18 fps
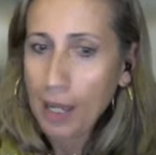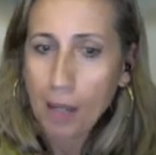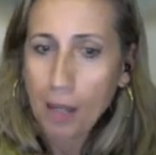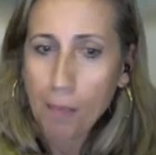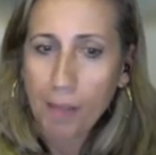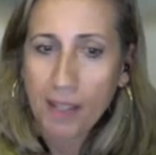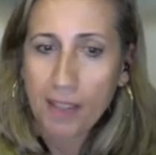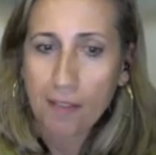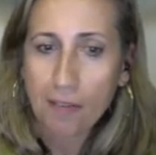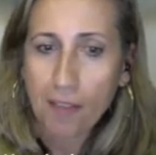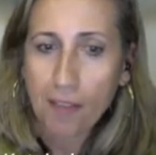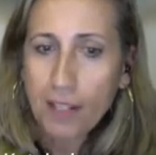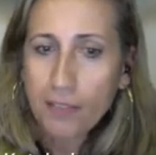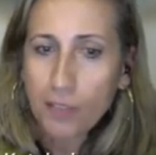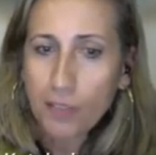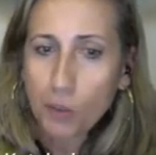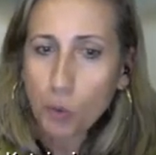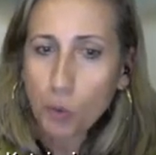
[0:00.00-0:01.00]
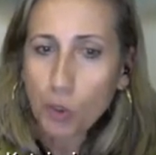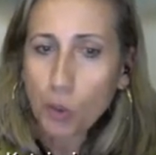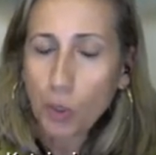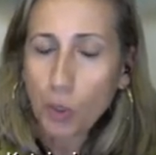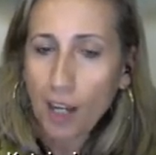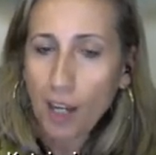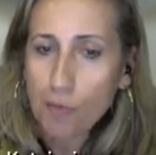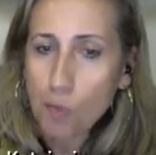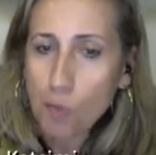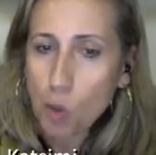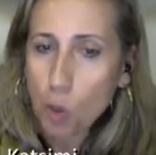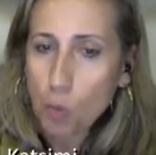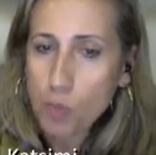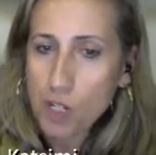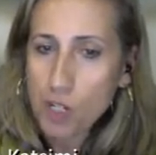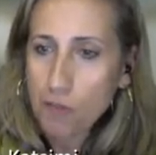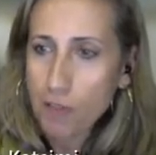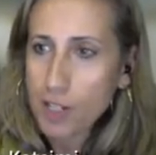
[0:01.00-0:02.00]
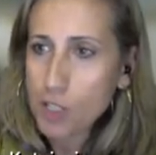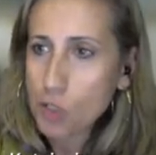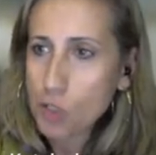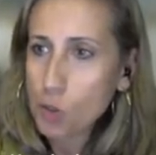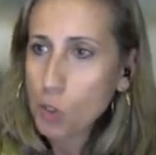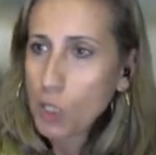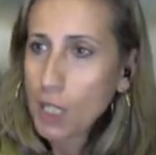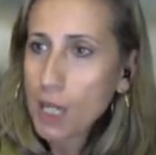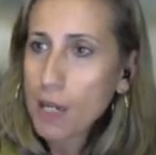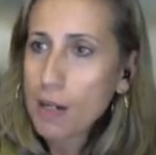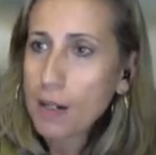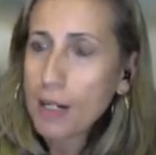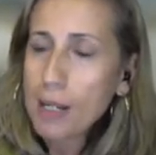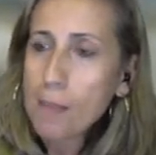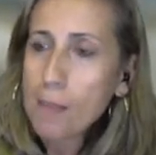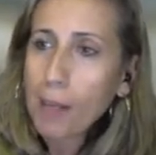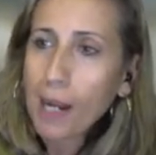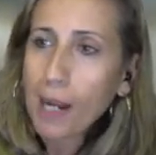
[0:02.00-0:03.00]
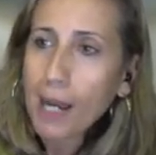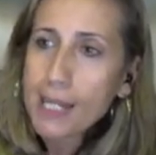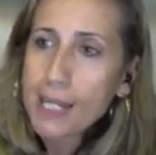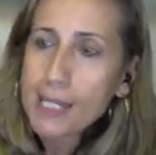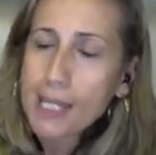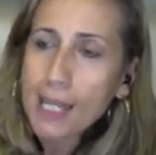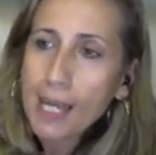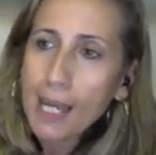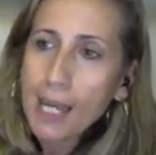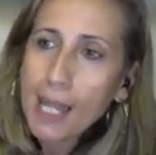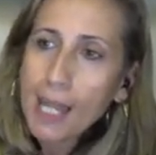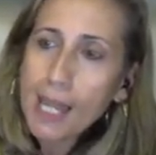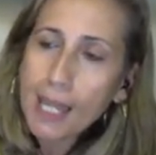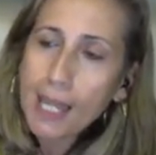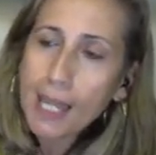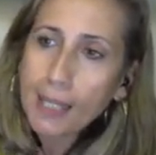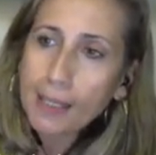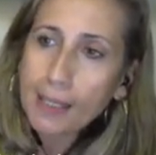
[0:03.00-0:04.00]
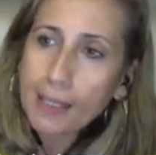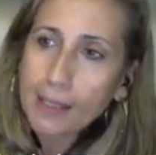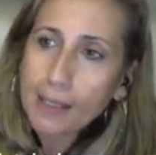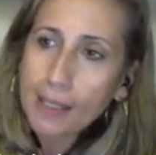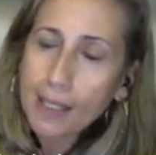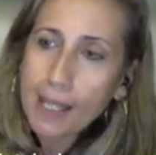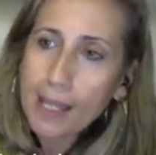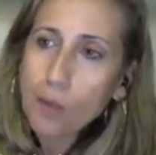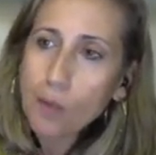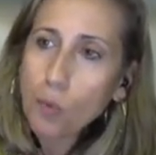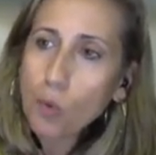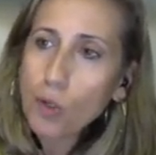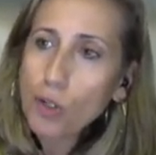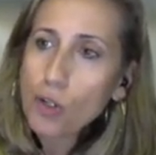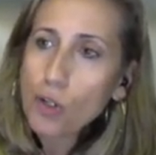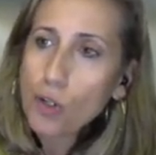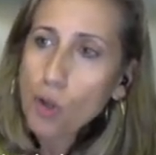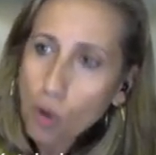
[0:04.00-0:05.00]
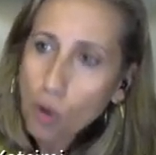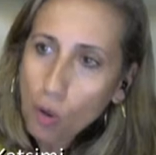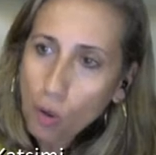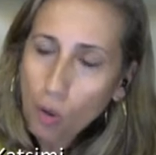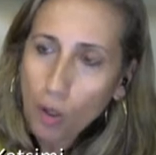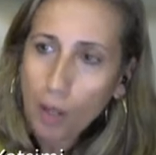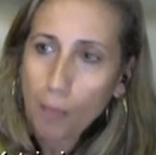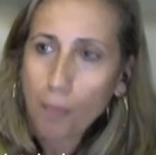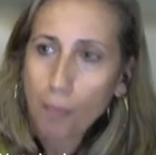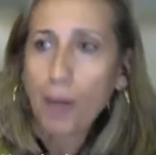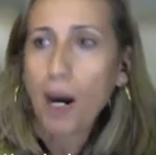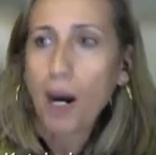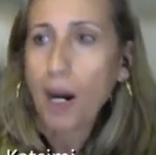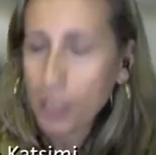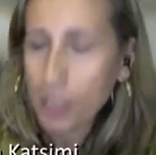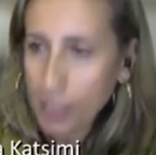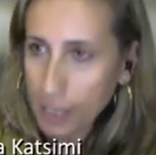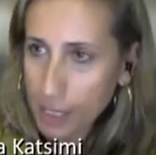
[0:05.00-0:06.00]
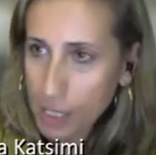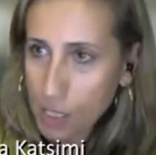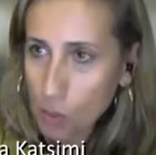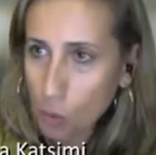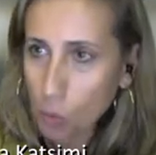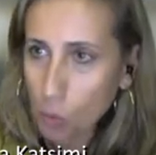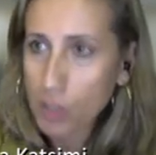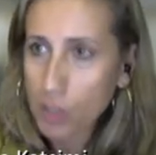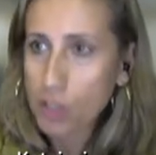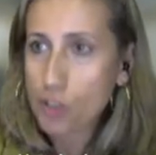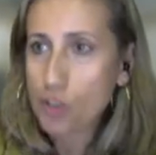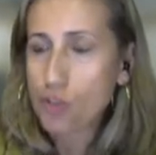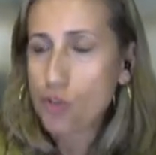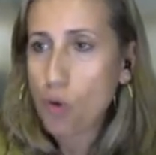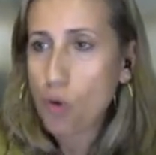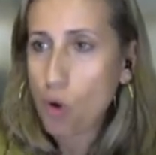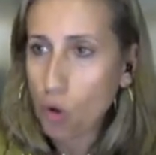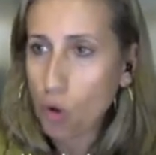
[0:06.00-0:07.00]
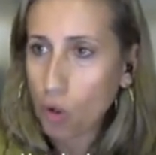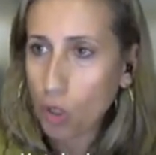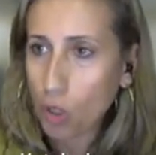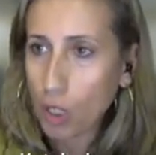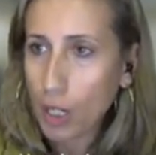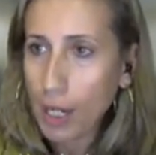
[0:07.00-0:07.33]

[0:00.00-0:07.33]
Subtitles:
But the fact that we don't have more observation here implies that there were no parties with a strong